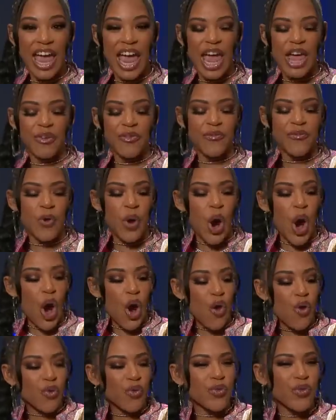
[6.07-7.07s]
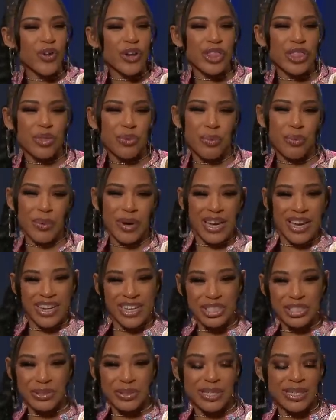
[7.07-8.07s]
And for over
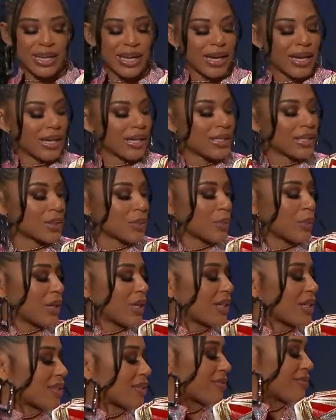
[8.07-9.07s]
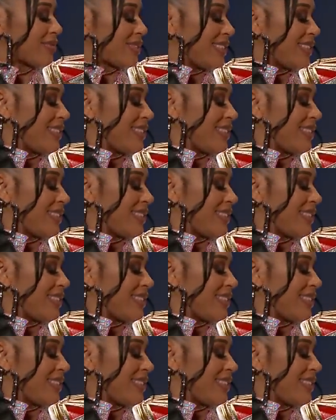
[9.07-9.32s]
300 days, well,